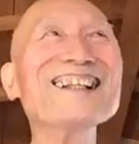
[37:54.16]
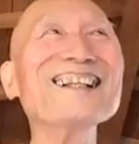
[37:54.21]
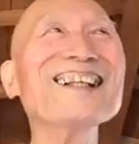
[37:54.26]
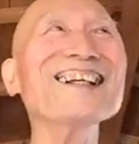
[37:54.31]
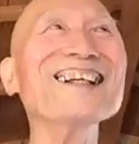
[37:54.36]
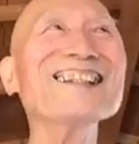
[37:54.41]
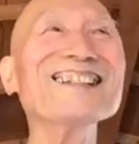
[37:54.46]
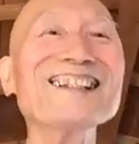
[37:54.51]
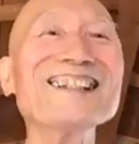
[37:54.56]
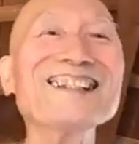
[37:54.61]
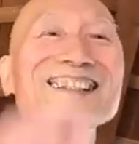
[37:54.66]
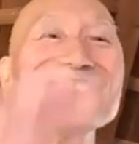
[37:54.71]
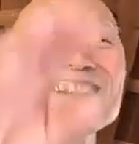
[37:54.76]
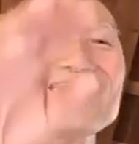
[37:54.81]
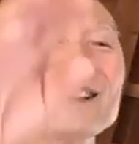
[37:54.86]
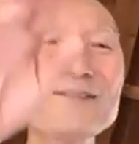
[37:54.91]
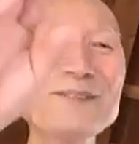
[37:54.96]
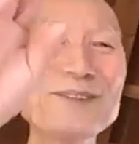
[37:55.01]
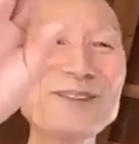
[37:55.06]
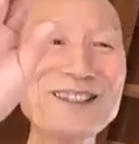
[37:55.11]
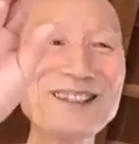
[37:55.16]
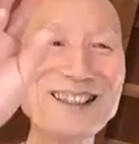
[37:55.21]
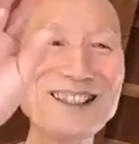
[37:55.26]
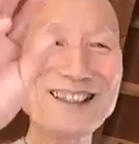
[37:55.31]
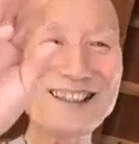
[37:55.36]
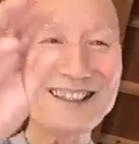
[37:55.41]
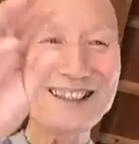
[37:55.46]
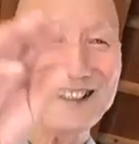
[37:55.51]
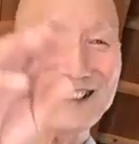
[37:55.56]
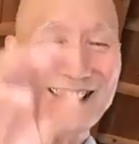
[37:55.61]
Then simply
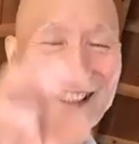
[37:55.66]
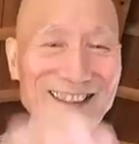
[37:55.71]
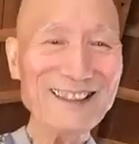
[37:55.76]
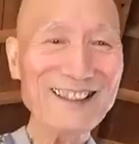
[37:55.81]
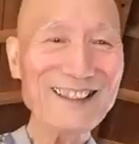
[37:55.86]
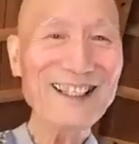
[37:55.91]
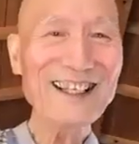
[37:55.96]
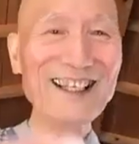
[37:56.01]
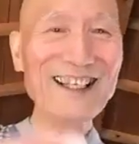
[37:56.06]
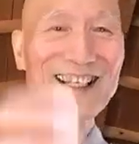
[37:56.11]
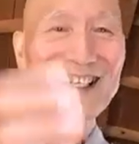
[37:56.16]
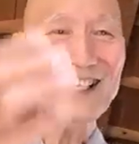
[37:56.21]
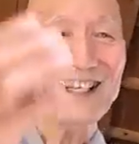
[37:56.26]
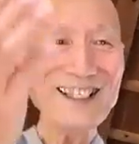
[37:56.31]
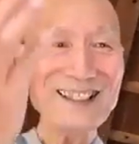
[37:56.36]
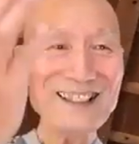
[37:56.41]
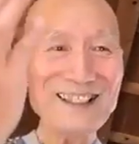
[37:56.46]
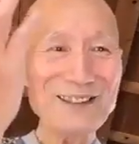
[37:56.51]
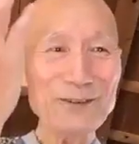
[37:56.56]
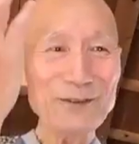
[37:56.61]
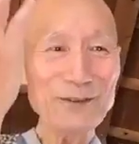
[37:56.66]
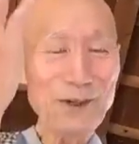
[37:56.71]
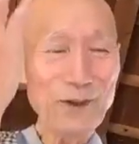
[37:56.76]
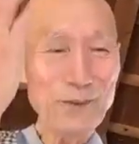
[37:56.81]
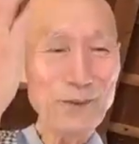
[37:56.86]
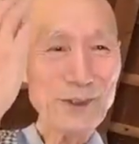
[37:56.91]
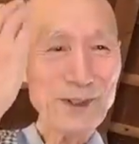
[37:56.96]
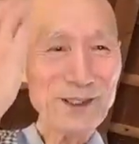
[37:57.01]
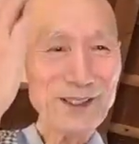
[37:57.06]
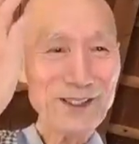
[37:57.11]
just sit, and
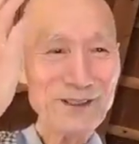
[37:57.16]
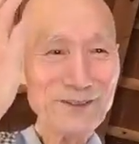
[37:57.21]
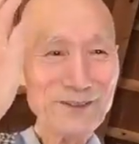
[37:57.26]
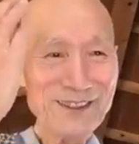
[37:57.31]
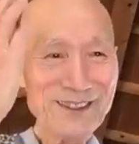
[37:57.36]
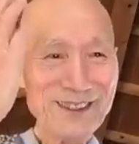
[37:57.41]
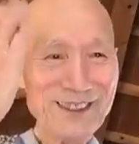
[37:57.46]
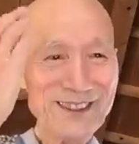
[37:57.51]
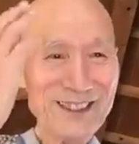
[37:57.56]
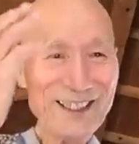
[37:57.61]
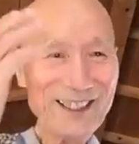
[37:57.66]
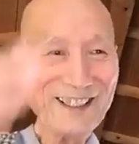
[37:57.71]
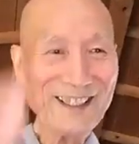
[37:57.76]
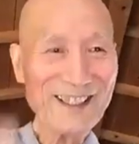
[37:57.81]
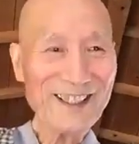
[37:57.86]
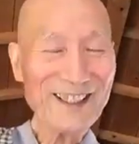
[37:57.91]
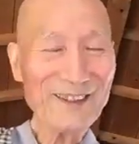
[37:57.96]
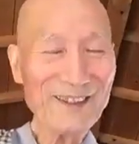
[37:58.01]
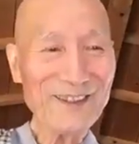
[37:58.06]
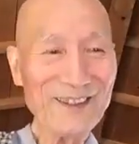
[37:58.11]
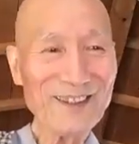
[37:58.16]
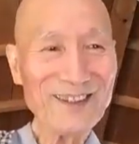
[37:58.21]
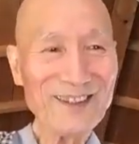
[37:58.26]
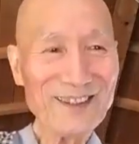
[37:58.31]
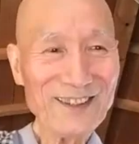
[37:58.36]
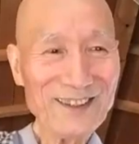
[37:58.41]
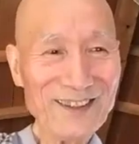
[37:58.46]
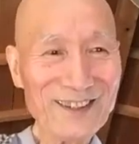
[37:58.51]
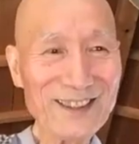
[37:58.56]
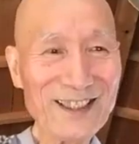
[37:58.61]
whatever thinking or
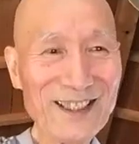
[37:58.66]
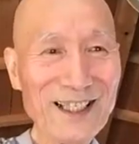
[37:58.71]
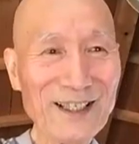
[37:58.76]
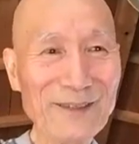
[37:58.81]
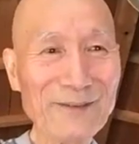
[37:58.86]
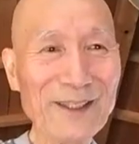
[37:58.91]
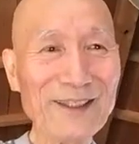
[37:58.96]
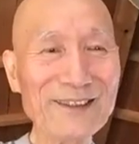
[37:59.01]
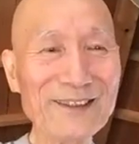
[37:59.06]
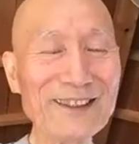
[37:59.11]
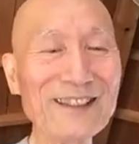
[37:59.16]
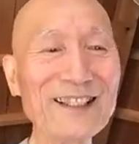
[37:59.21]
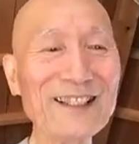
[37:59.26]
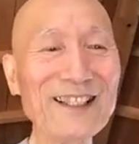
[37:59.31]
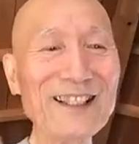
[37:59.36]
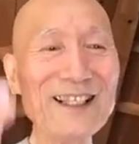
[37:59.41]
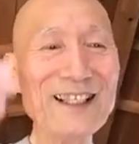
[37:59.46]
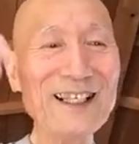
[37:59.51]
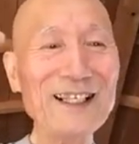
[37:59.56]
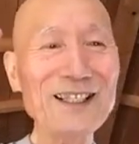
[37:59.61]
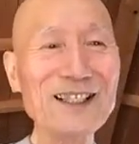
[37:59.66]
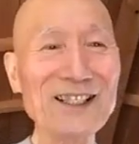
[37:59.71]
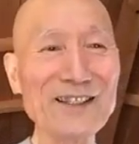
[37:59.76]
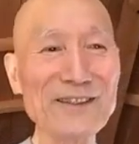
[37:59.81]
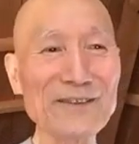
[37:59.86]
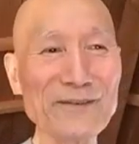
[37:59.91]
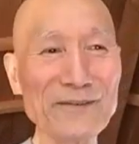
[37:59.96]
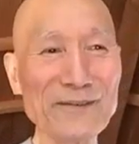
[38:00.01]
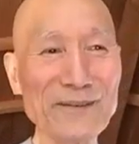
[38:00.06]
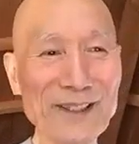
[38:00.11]
thoughts come out in
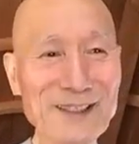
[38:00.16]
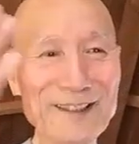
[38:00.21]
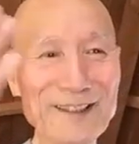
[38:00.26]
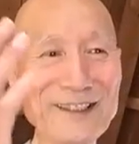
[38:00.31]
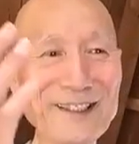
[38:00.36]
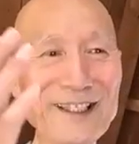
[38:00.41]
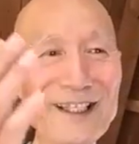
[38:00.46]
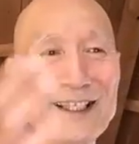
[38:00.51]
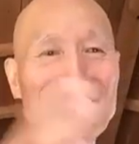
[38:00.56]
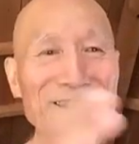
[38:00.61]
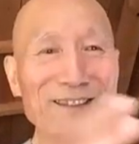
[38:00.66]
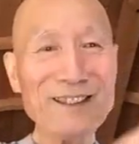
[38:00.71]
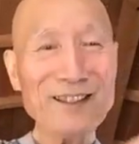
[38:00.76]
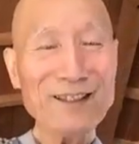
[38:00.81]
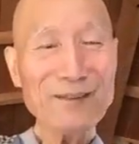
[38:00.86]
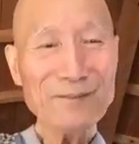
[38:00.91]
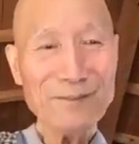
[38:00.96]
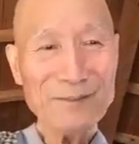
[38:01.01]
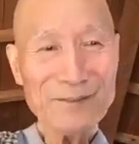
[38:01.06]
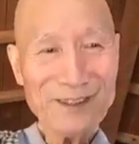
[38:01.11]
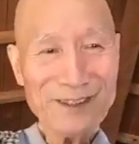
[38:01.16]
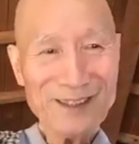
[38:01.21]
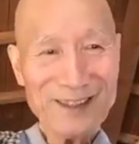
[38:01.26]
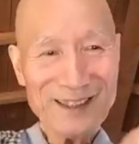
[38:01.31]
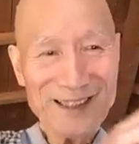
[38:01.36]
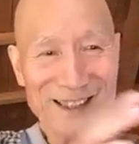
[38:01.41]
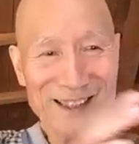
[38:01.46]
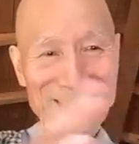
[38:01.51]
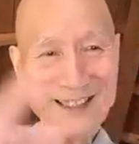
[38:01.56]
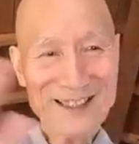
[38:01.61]
your mind, simply
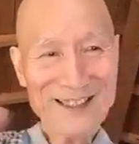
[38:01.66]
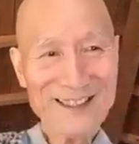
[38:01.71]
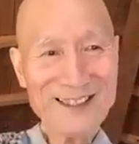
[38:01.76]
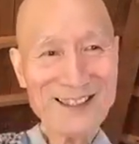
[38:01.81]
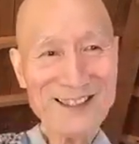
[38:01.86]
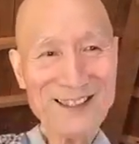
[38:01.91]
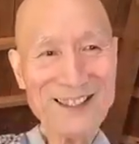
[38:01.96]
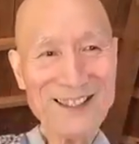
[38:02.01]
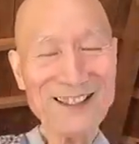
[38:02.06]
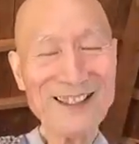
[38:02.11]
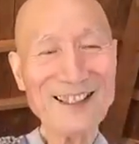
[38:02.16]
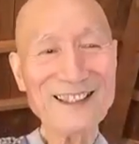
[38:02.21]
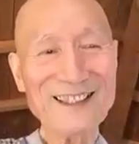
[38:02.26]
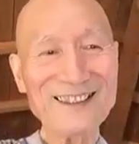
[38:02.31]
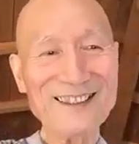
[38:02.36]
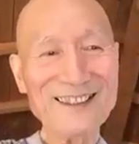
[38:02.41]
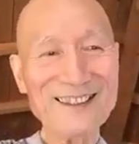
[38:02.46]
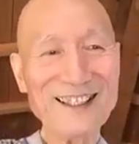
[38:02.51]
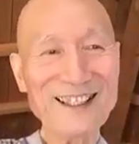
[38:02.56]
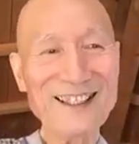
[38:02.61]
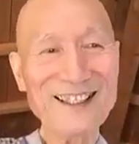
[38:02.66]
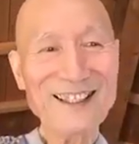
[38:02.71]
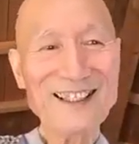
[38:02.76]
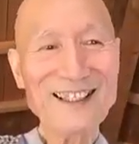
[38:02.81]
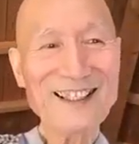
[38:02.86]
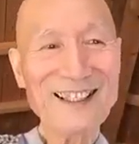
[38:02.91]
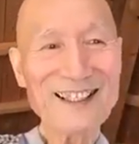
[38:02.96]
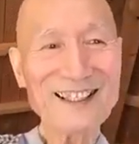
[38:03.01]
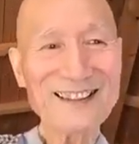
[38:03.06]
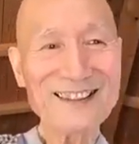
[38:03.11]
release them
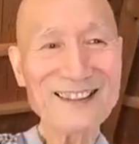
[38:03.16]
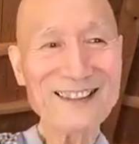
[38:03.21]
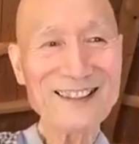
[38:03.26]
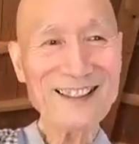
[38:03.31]
as